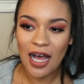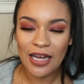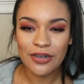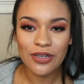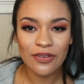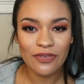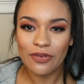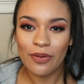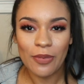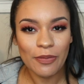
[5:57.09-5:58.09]
I don't
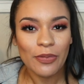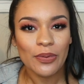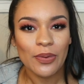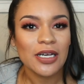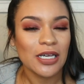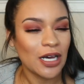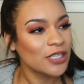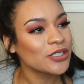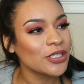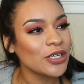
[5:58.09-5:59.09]
even remember what
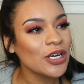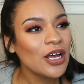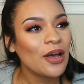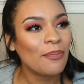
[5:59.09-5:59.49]
color